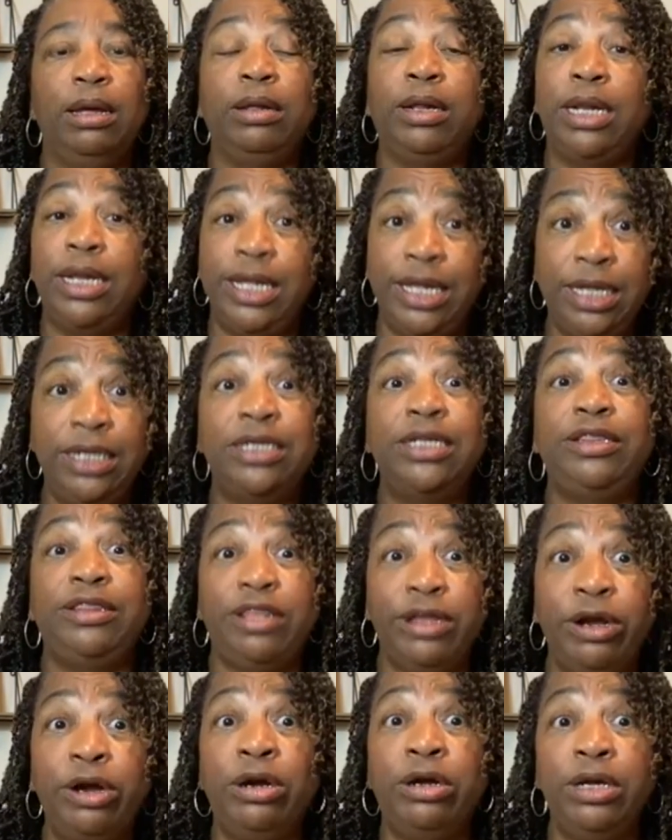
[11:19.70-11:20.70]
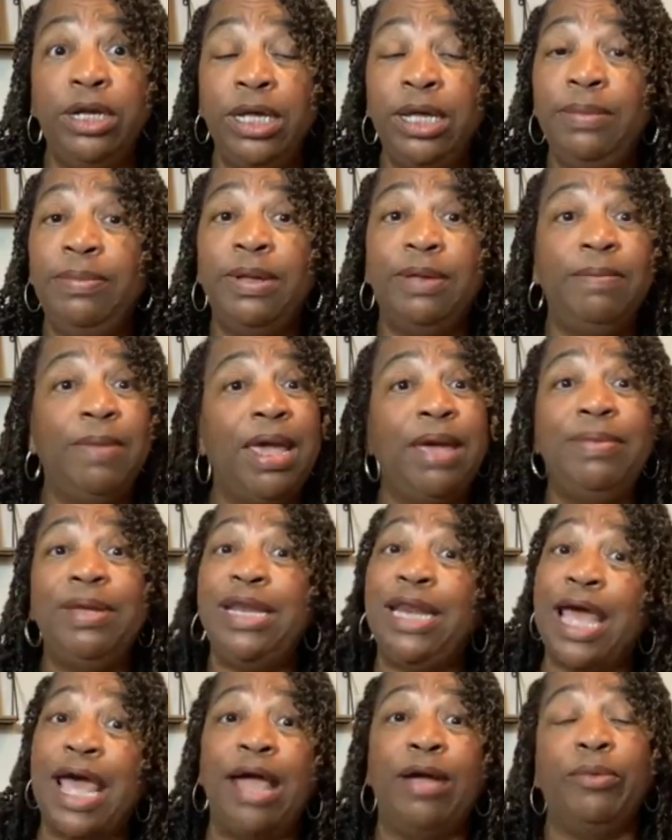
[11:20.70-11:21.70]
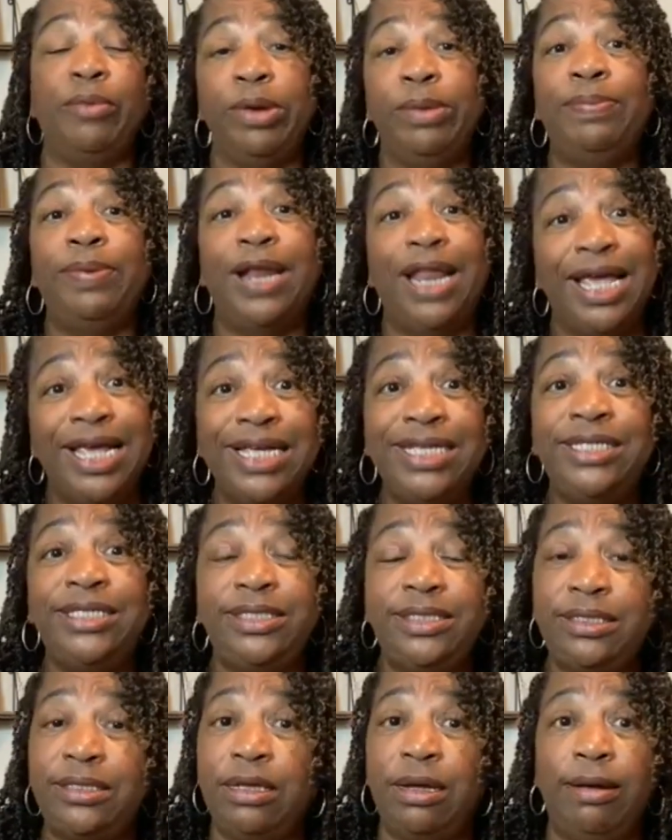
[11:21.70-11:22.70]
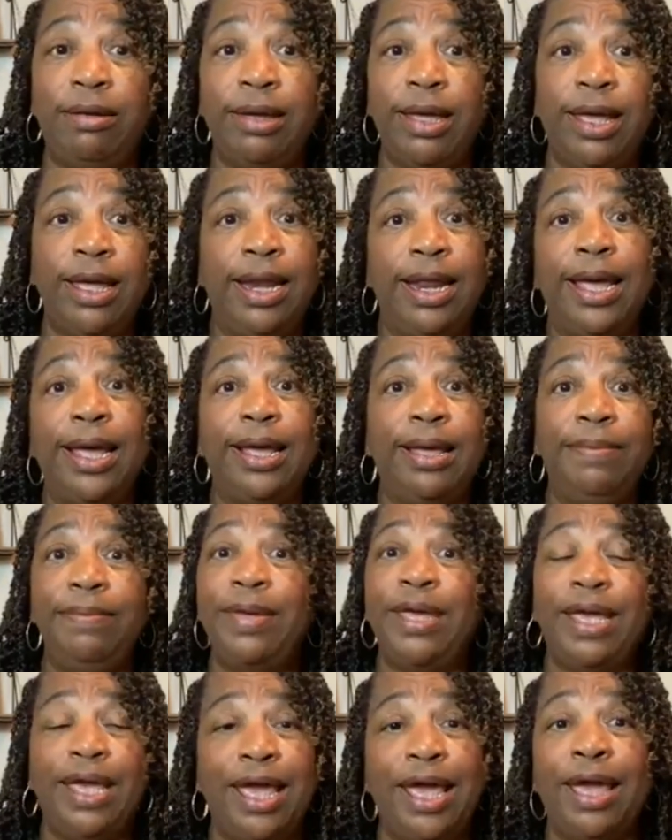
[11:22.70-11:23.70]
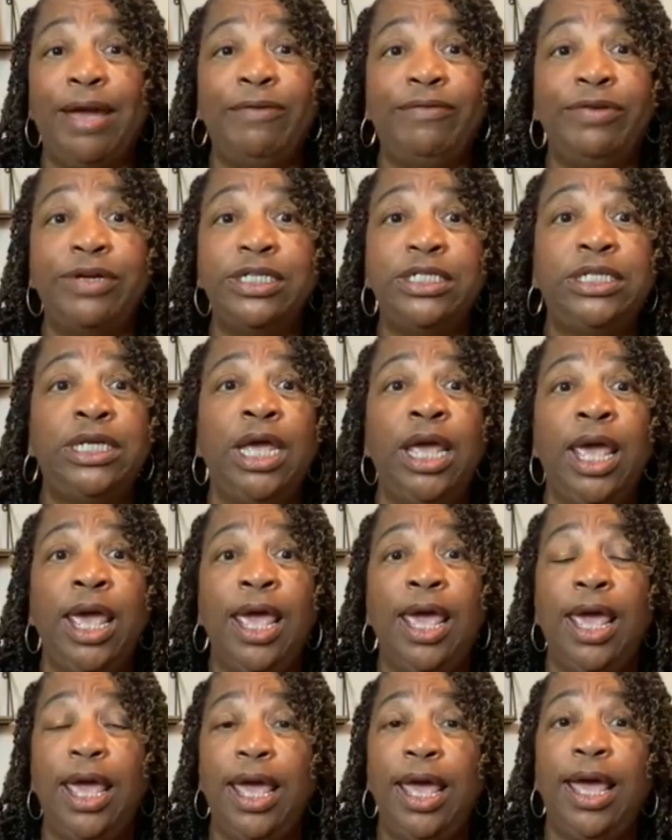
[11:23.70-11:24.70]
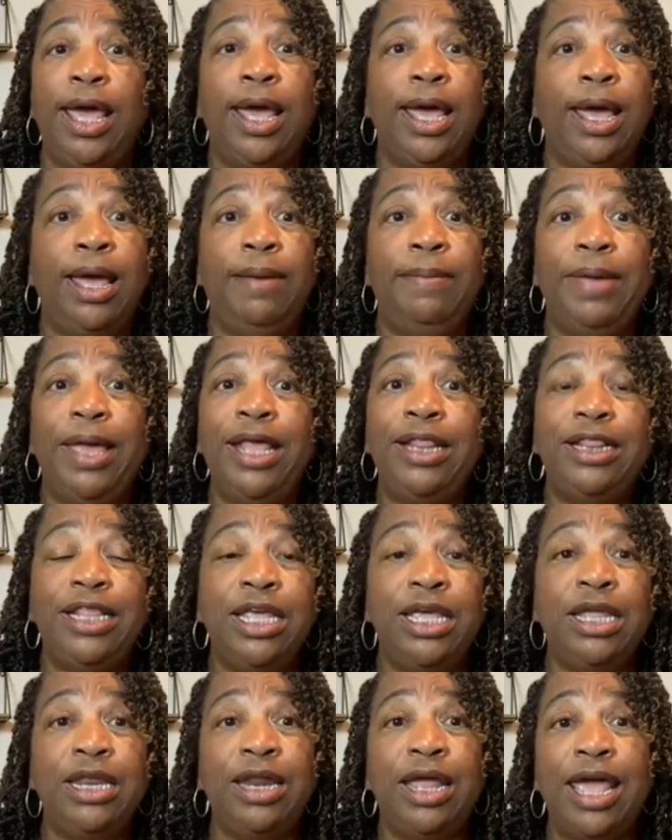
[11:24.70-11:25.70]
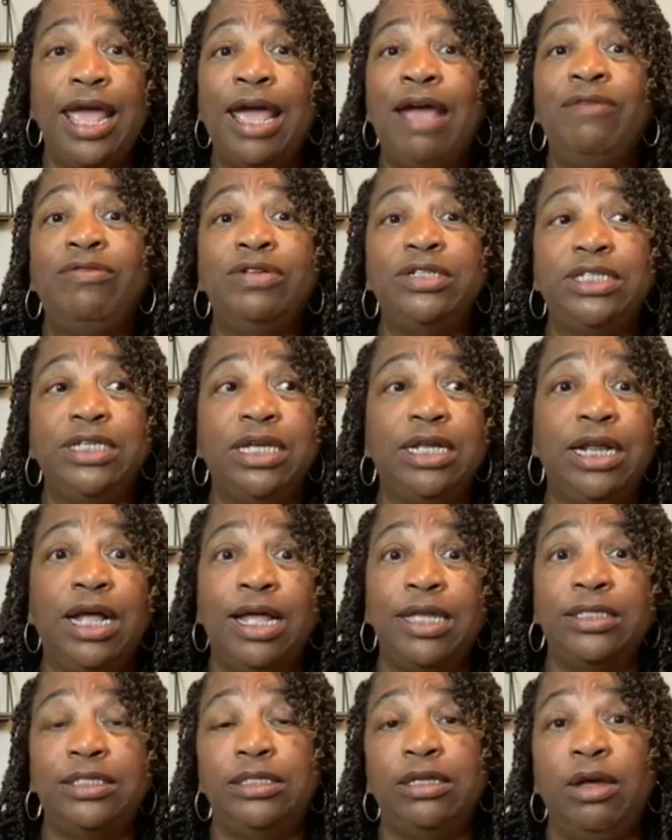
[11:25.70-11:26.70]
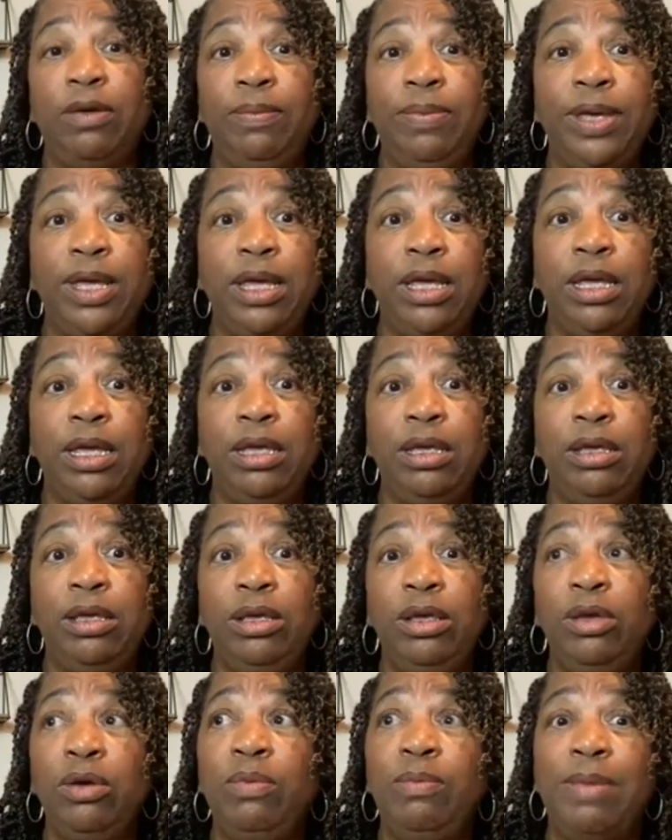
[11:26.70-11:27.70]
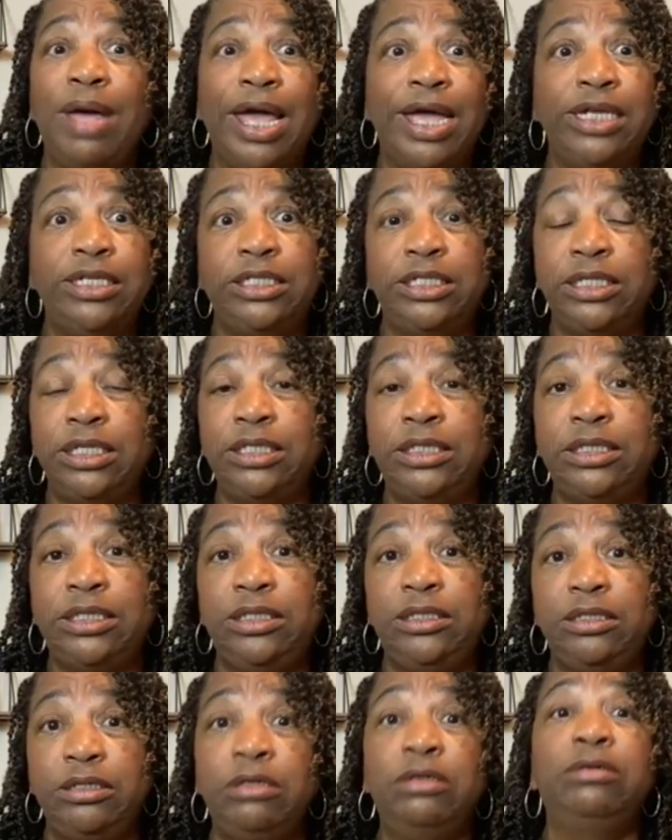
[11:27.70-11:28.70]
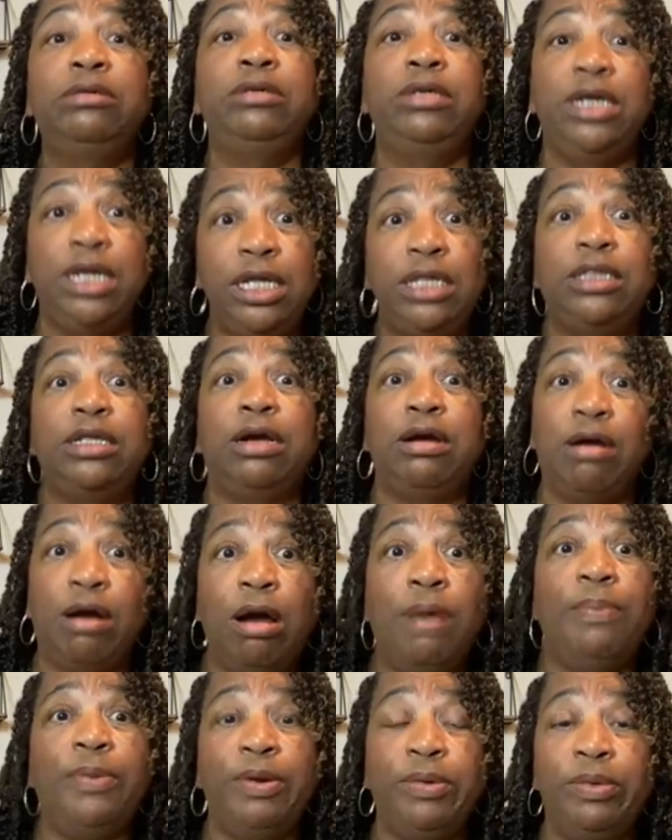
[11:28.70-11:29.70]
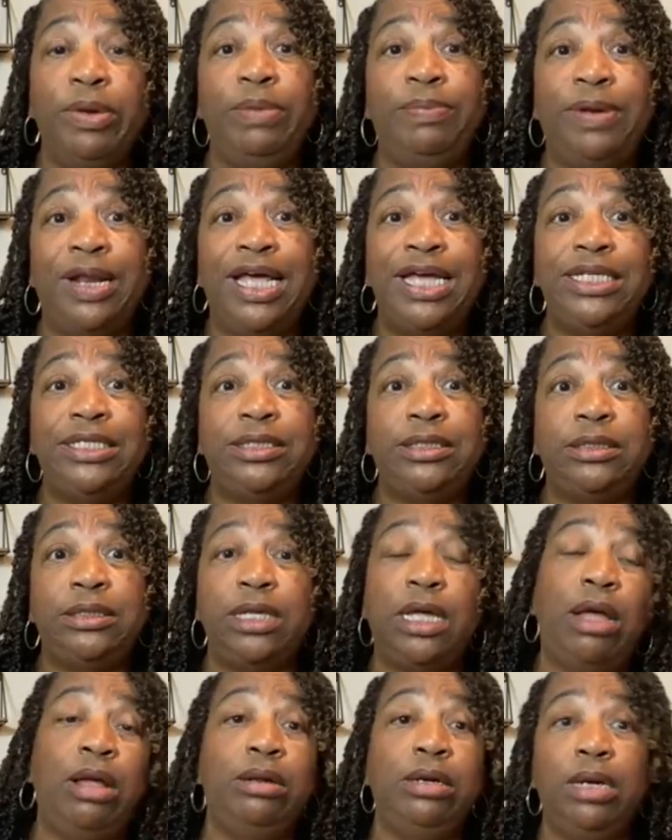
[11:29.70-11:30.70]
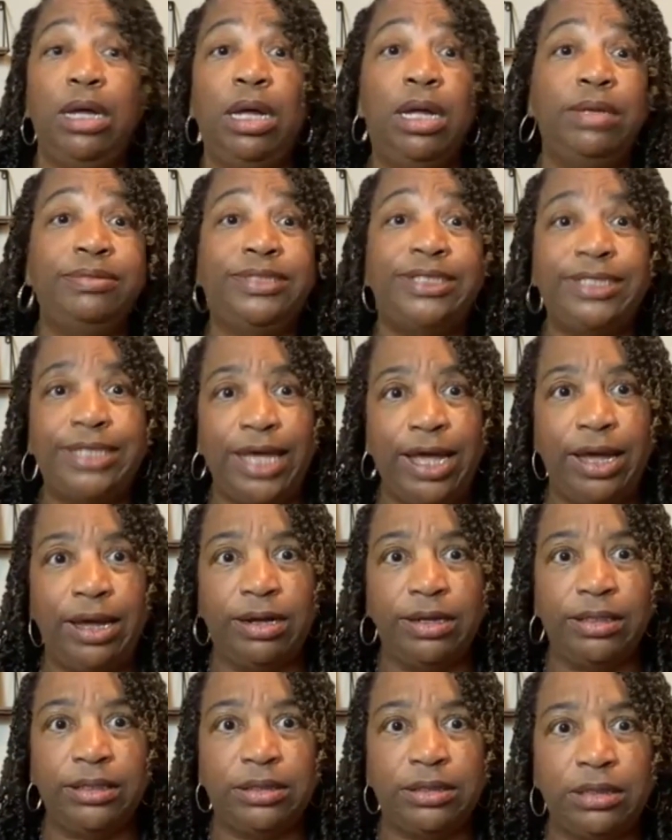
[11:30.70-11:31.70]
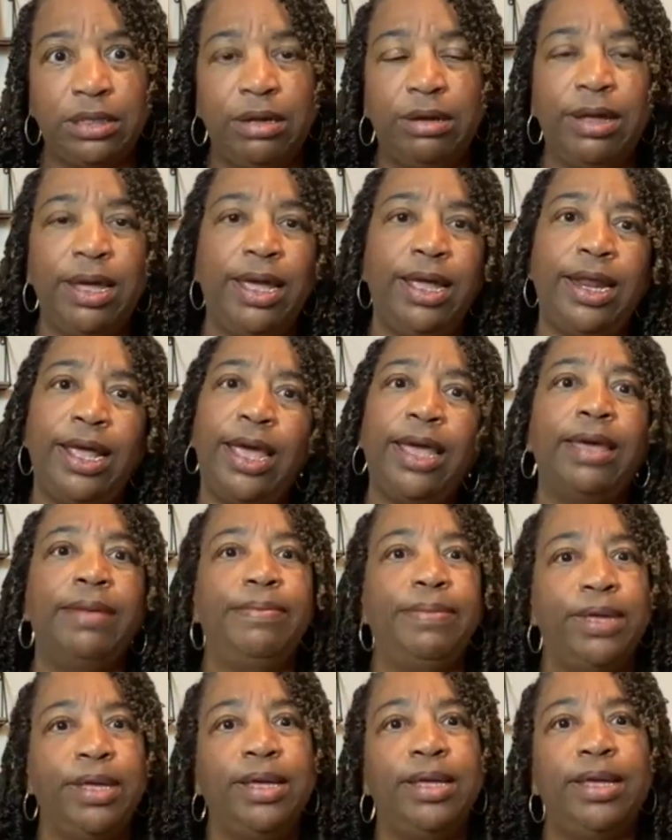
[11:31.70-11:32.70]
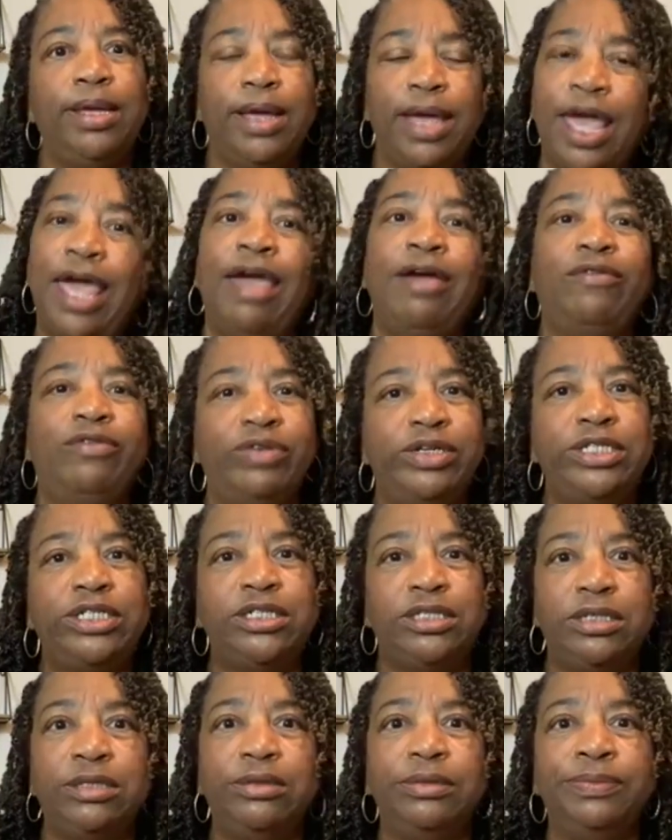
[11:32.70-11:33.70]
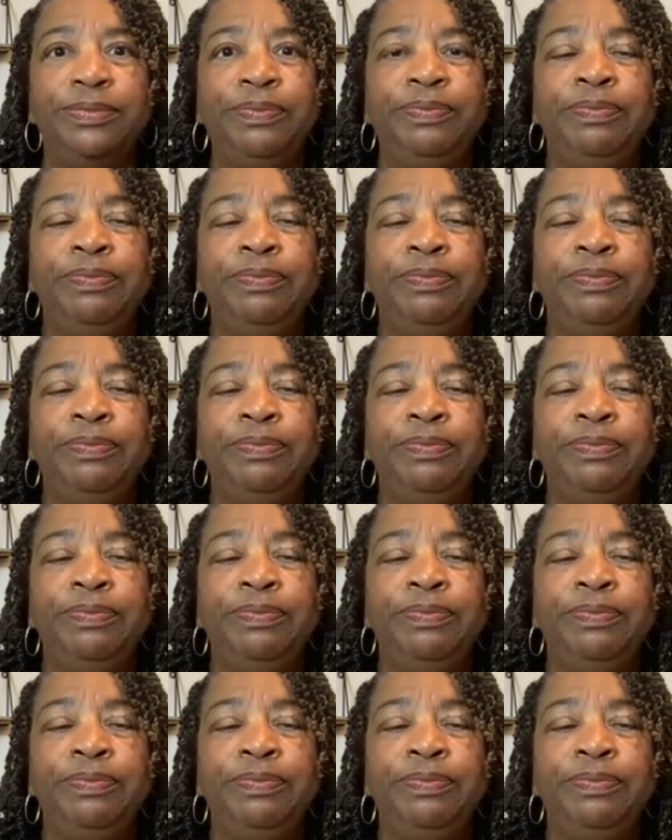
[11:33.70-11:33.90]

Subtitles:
cleaned thoroughly, but maybe not replaced. Okay, that can be average. And then average could also be, you might just do need the carpet replaced on the upstairs. Okay, that can be average too.